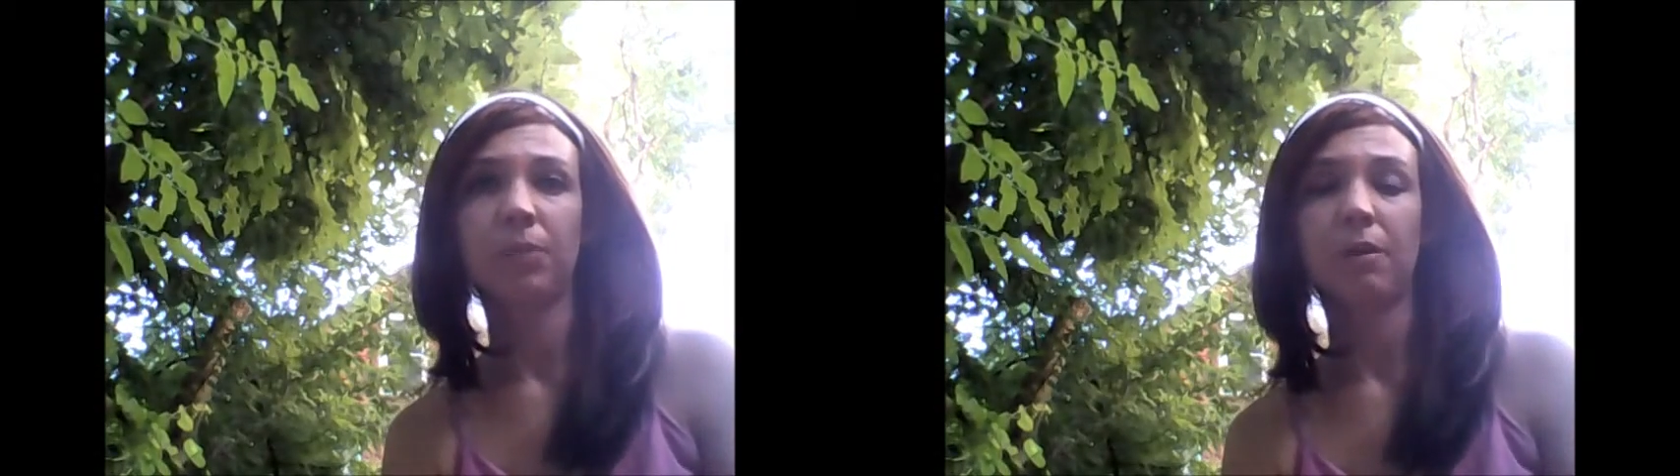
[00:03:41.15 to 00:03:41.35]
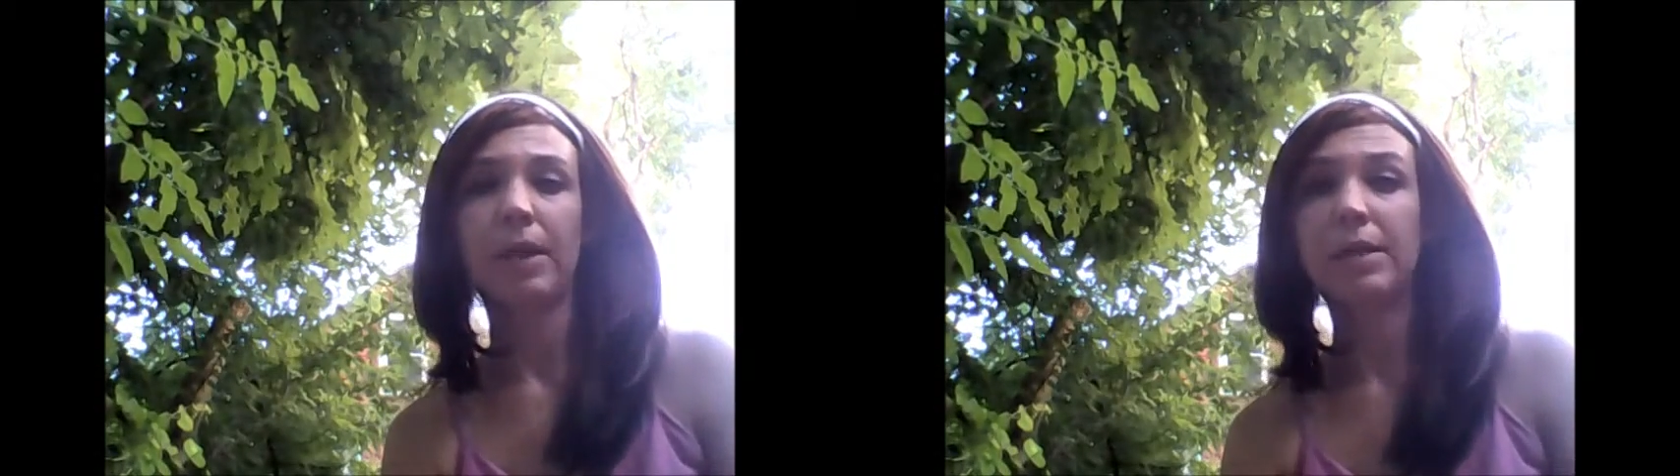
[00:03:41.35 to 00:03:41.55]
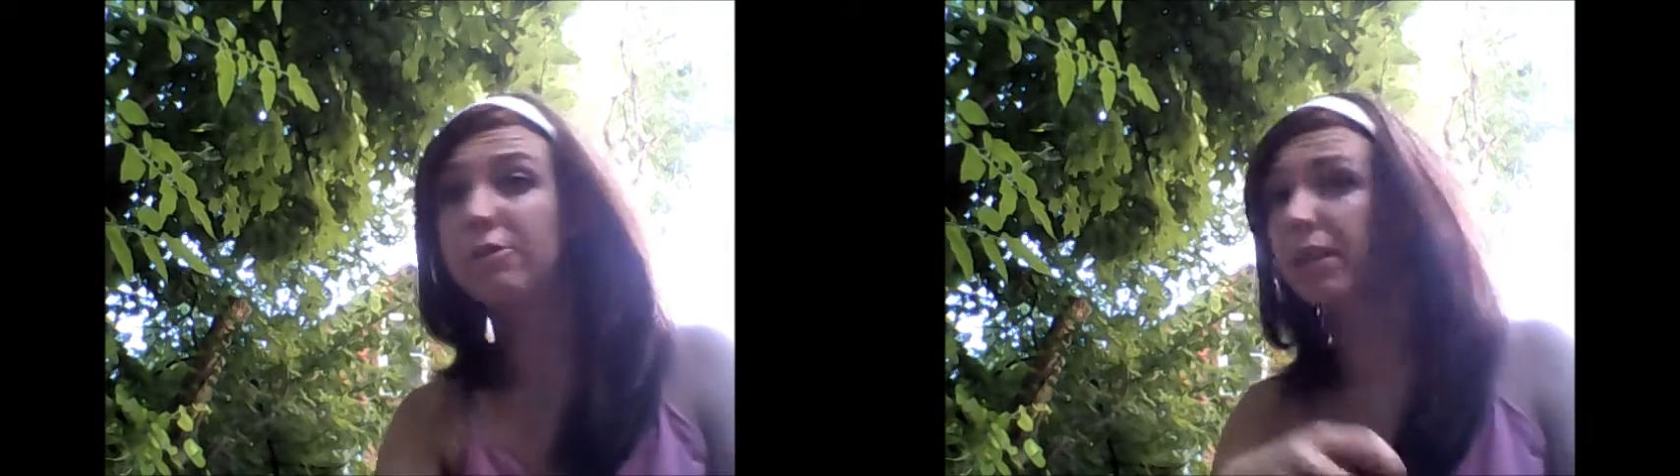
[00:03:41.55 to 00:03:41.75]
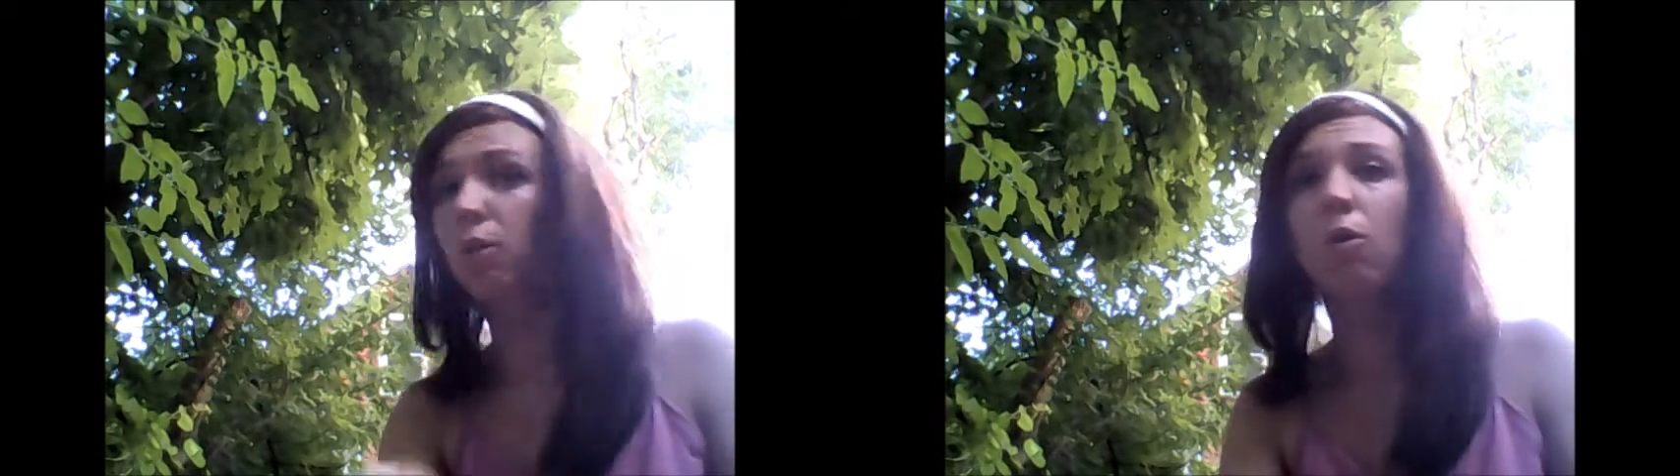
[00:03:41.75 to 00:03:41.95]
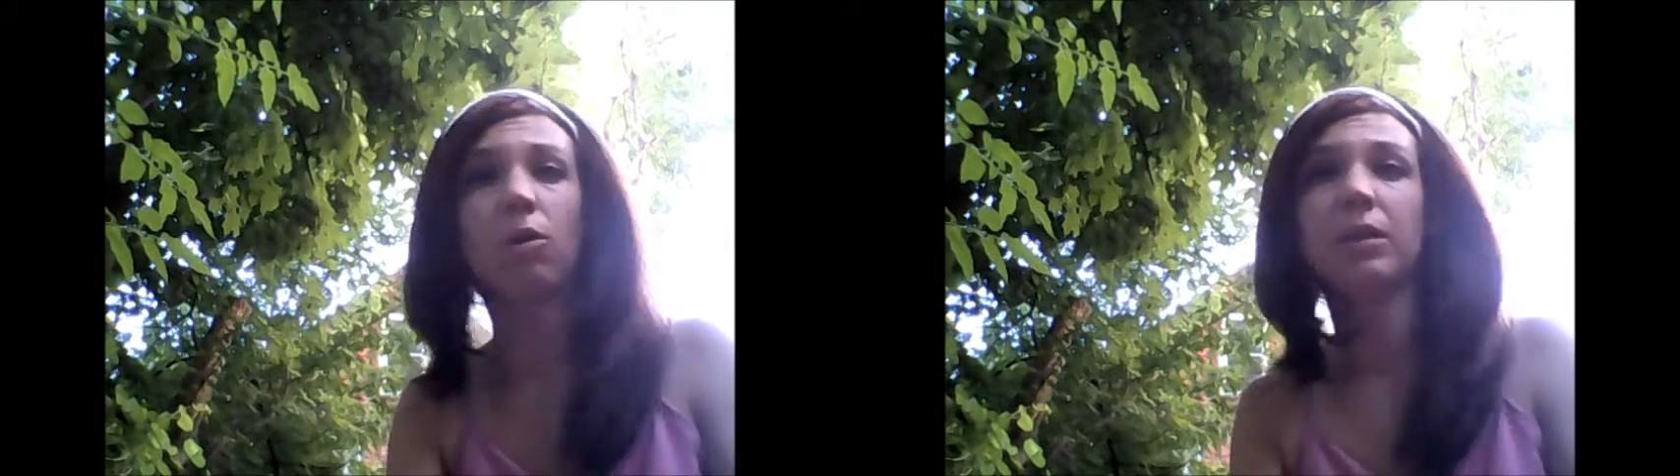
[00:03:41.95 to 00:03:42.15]
Alright, you dig
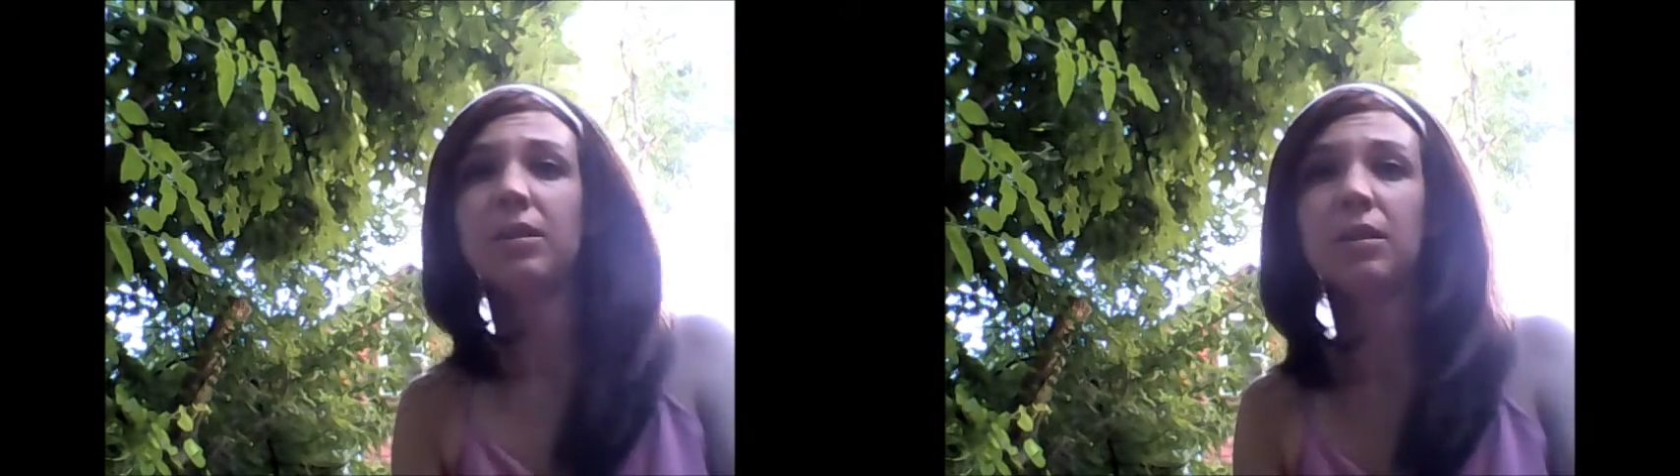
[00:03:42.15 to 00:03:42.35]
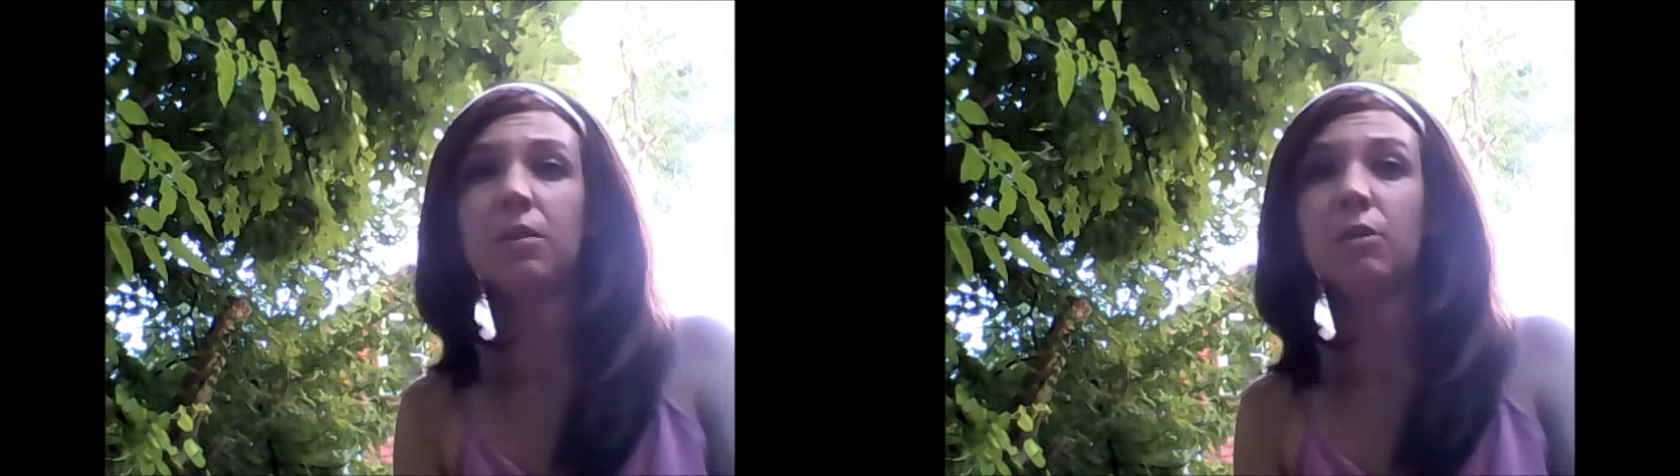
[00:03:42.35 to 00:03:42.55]
a hole into the